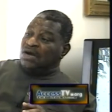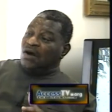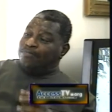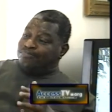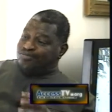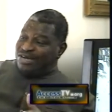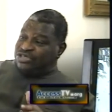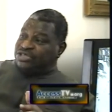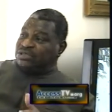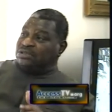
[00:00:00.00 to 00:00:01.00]

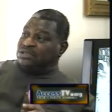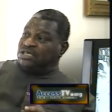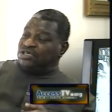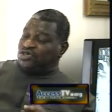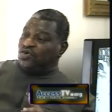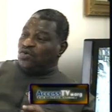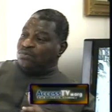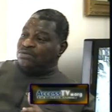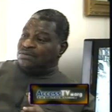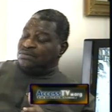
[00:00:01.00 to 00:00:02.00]
oppression is
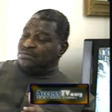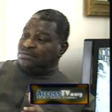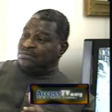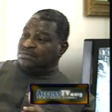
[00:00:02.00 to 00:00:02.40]
normal, mm-hmm.